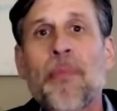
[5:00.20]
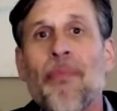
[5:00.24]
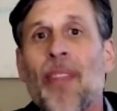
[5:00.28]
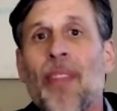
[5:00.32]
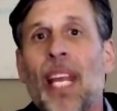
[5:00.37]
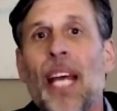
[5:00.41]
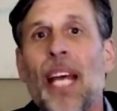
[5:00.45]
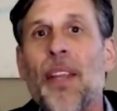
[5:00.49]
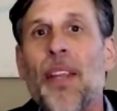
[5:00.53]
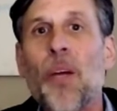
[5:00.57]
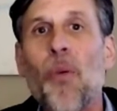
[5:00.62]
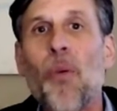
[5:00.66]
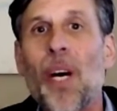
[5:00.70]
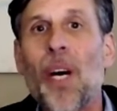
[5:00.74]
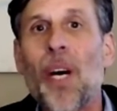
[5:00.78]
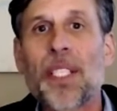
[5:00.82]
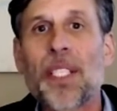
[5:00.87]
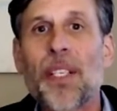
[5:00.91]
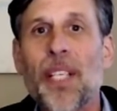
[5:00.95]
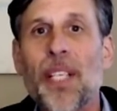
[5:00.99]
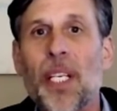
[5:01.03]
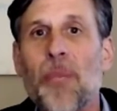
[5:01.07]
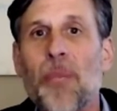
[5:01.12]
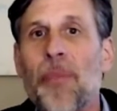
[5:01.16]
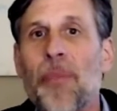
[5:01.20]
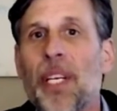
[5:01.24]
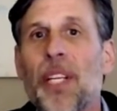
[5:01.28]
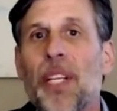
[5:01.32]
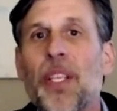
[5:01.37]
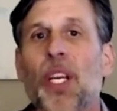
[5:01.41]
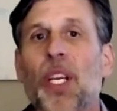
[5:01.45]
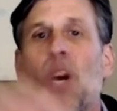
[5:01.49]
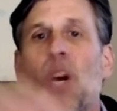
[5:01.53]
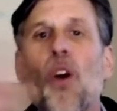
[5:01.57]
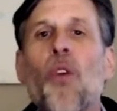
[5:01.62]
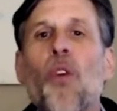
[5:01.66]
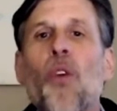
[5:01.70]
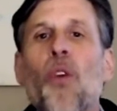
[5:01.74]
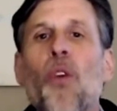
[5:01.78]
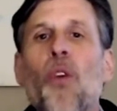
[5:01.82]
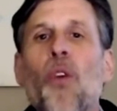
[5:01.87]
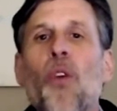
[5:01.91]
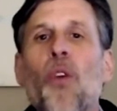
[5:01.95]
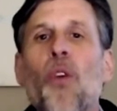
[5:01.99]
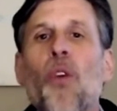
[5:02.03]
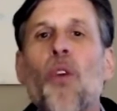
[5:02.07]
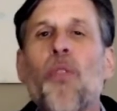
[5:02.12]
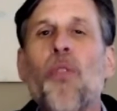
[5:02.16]
and there was a little bit of the over the
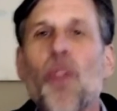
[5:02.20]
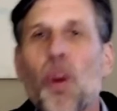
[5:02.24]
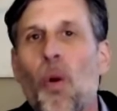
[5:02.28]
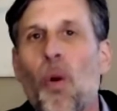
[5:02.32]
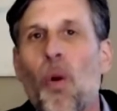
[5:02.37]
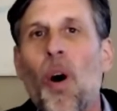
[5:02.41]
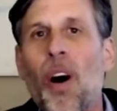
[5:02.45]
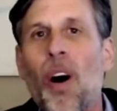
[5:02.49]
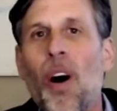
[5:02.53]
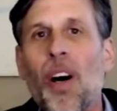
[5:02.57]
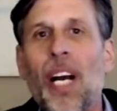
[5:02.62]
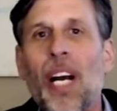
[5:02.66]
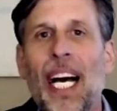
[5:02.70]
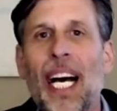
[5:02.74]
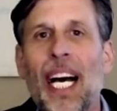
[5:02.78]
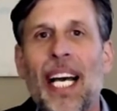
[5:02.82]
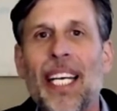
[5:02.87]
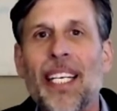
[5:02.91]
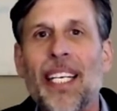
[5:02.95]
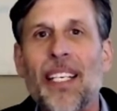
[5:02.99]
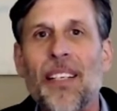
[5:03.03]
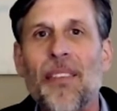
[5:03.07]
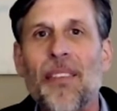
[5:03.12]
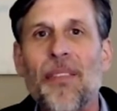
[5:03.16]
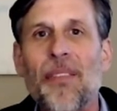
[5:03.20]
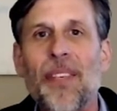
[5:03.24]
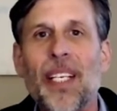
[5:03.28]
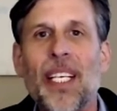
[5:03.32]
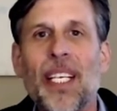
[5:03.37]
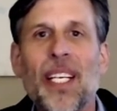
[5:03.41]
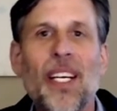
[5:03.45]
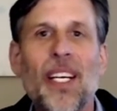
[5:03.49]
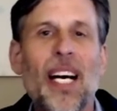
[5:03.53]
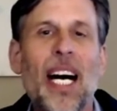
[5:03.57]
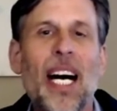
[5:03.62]
wall kind of uh,